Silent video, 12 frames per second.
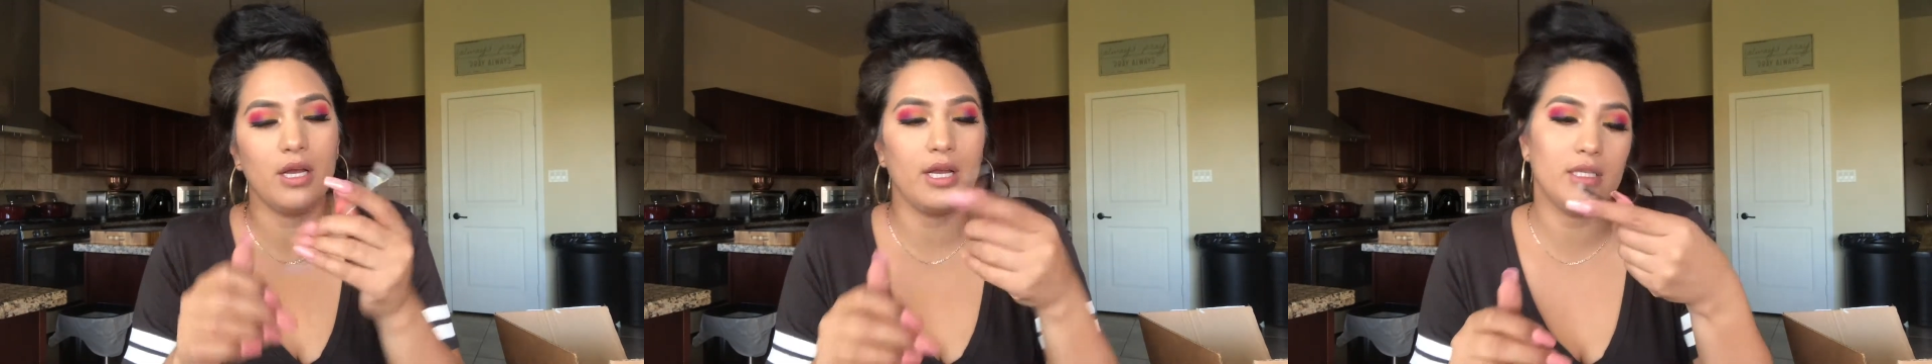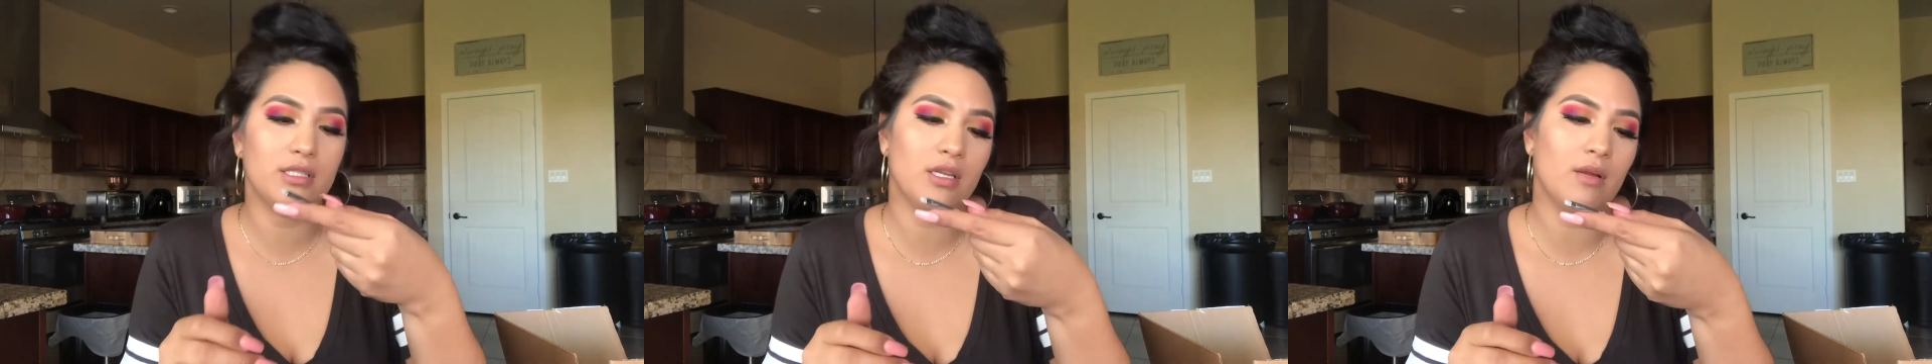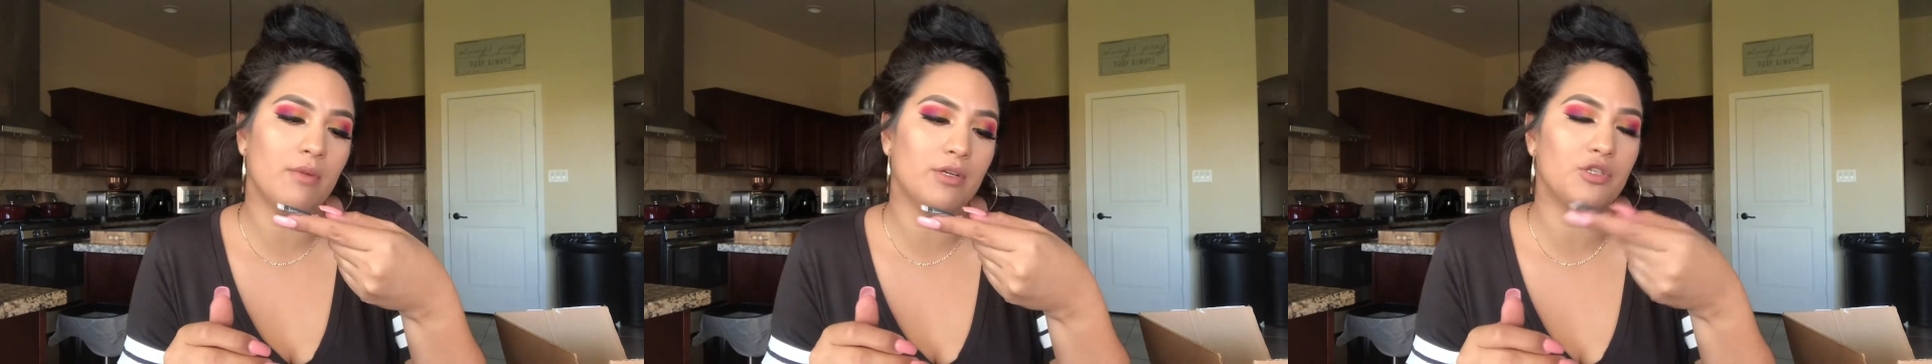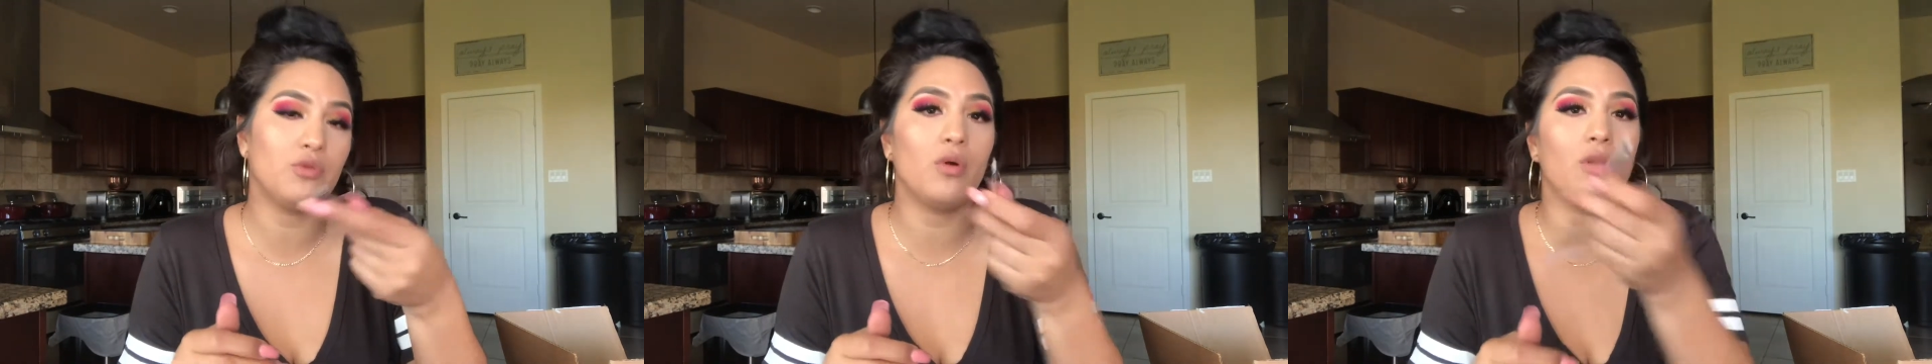It's the number
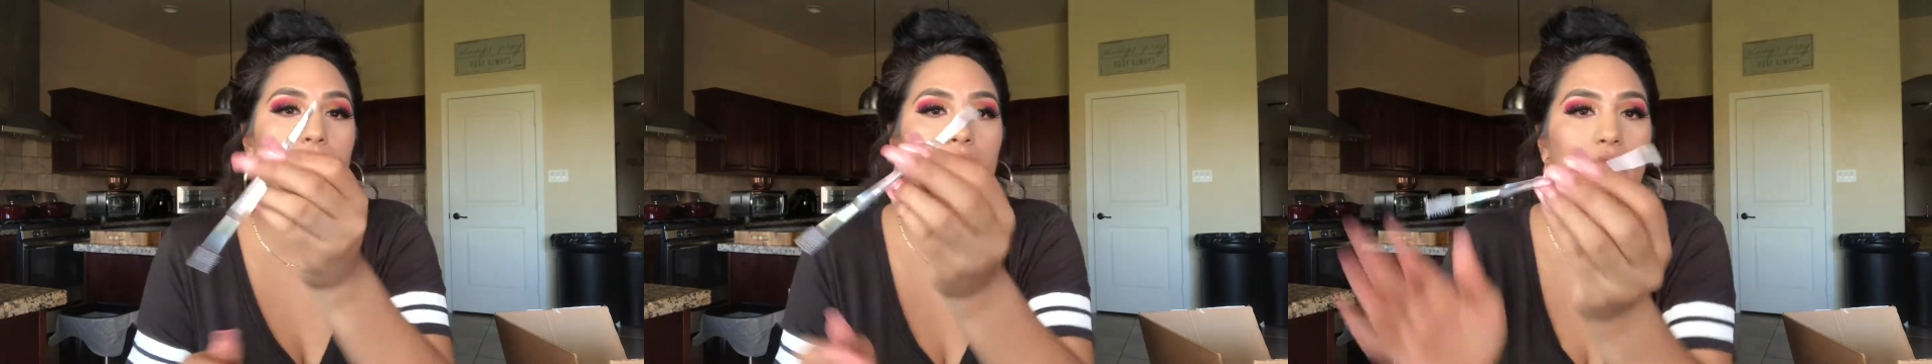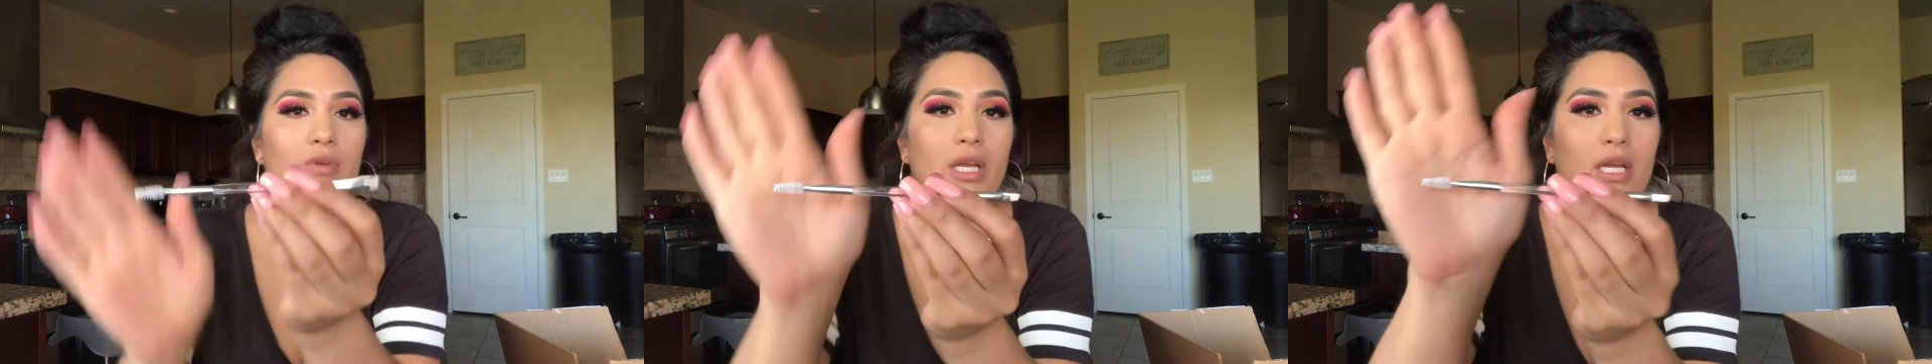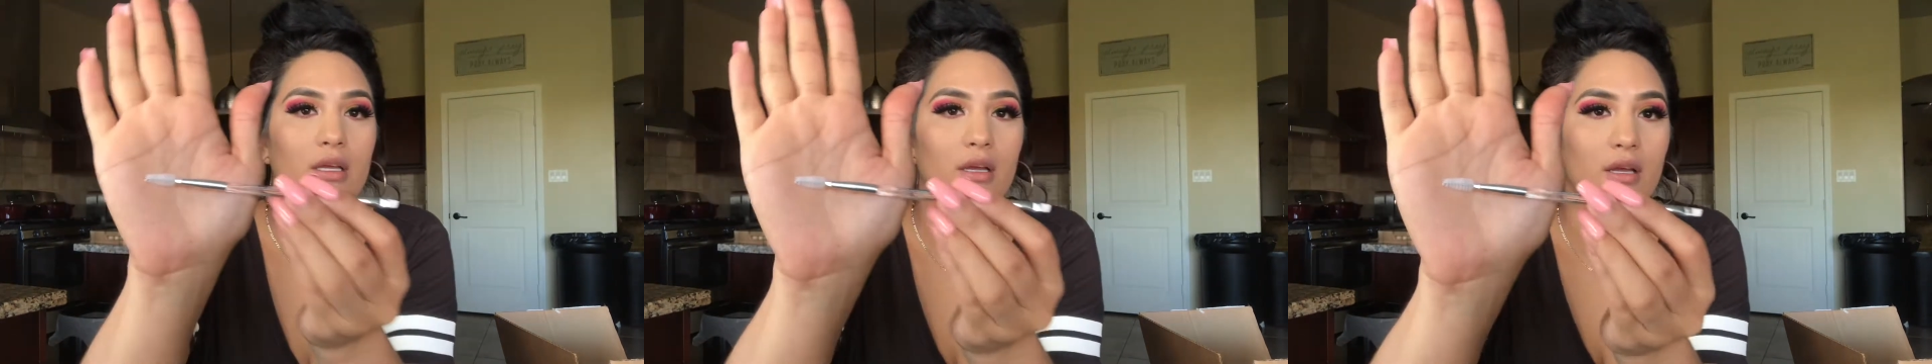203,